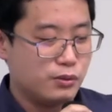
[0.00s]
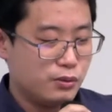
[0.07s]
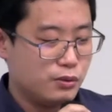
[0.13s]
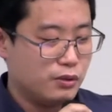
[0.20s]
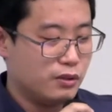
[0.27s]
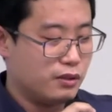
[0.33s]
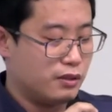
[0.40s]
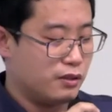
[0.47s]

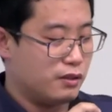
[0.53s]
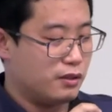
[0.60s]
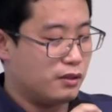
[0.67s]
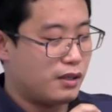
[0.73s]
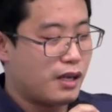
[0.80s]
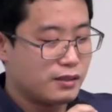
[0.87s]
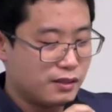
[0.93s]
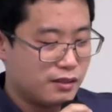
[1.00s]

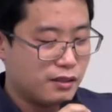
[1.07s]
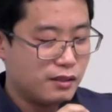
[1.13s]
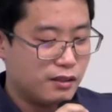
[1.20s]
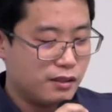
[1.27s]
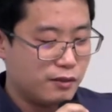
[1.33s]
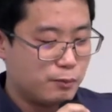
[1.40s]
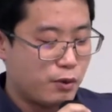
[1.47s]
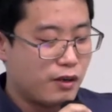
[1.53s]
to
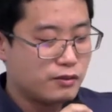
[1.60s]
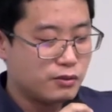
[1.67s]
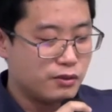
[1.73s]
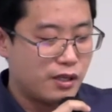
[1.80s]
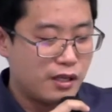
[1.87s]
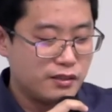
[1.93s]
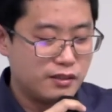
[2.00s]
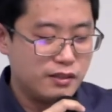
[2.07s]

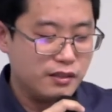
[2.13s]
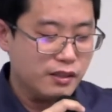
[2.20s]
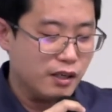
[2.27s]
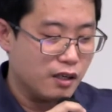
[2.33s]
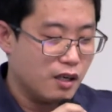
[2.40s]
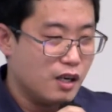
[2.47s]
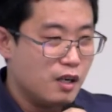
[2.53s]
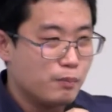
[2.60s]
last
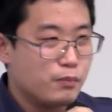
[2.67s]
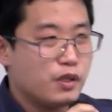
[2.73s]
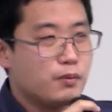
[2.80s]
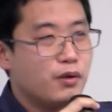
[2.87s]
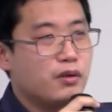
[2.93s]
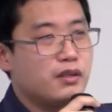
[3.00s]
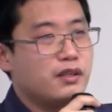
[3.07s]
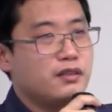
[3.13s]
year,
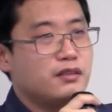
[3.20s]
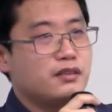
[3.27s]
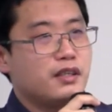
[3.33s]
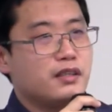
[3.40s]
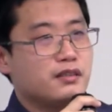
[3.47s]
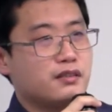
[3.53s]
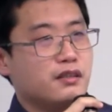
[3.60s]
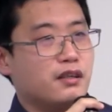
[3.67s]
people in
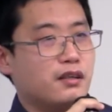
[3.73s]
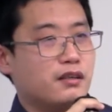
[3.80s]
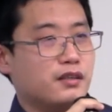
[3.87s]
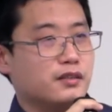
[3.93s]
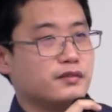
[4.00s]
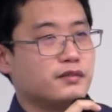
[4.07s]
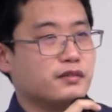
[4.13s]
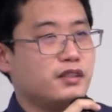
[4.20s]
this
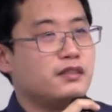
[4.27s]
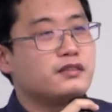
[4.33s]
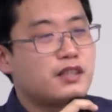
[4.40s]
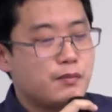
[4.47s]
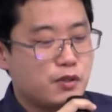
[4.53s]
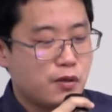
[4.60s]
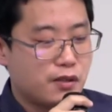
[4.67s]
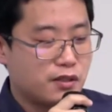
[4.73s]
in
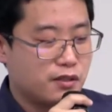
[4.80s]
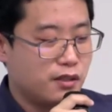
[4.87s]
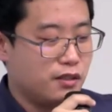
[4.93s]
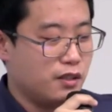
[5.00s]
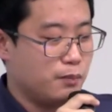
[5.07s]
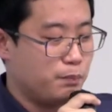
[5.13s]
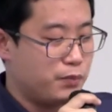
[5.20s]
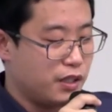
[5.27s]
semi-supervised
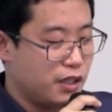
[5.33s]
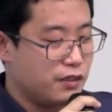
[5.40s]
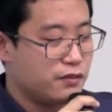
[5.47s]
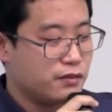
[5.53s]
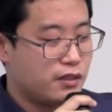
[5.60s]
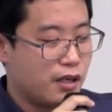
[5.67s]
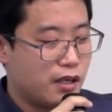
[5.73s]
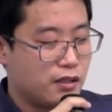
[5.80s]
learning
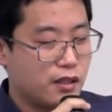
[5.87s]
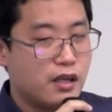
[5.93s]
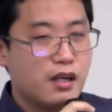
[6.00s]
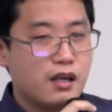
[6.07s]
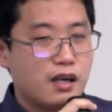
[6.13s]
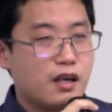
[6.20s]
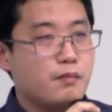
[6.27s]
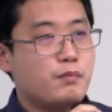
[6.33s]
believe that
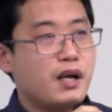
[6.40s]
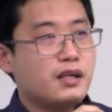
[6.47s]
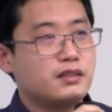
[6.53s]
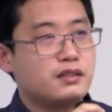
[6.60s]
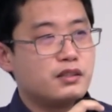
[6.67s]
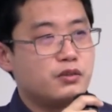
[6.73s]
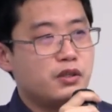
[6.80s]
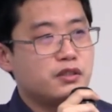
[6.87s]

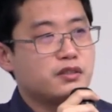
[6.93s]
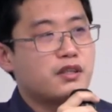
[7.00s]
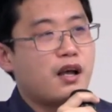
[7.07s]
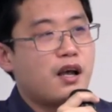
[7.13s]
unbiased risk